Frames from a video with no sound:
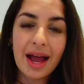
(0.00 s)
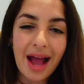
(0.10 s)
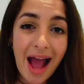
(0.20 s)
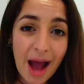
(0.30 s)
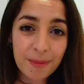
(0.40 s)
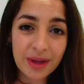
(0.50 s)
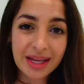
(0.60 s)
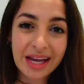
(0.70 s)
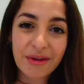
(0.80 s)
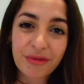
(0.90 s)

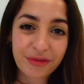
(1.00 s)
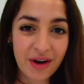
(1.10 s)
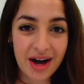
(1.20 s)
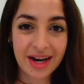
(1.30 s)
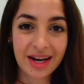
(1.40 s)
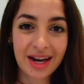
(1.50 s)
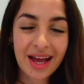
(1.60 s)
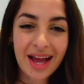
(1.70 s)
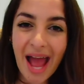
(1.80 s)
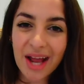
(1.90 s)
happy, fun
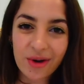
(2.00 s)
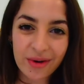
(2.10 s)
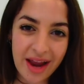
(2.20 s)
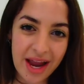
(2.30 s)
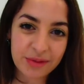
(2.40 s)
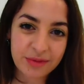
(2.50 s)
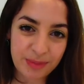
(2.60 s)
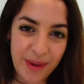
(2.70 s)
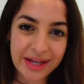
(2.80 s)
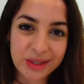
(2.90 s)
and creative
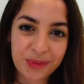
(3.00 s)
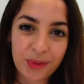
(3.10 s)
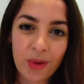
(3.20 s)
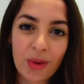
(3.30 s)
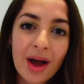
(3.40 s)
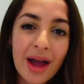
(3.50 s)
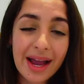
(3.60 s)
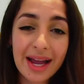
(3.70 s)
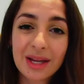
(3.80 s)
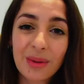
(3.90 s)
space for
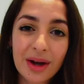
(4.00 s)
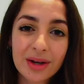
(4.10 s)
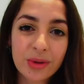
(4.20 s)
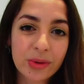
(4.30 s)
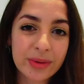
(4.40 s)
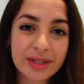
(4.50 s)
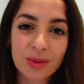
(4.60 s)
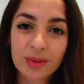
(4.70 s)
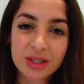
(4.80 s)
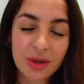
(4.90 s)
anyone who is
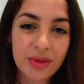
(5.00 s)
also